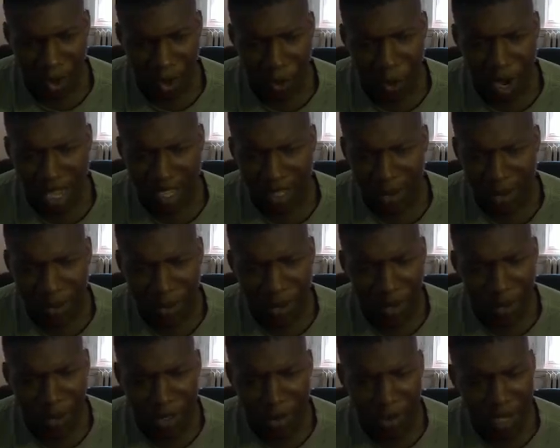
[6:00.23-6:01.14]
bro? Why is it?
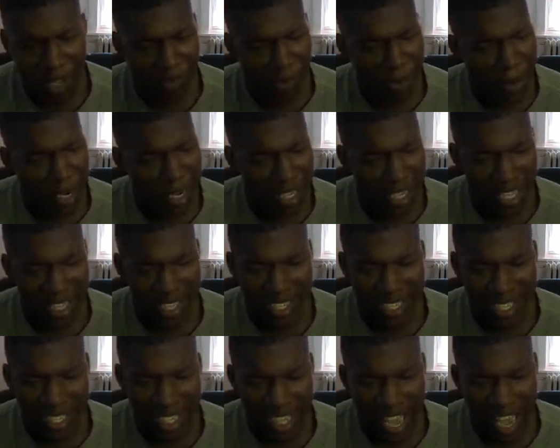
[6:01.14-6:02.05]
What, what's with everybody like
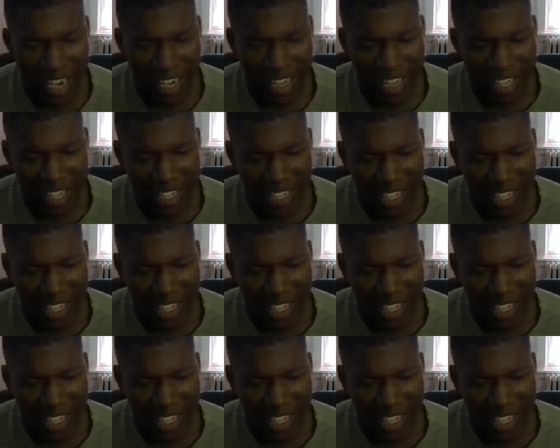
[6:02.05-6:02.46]
sliding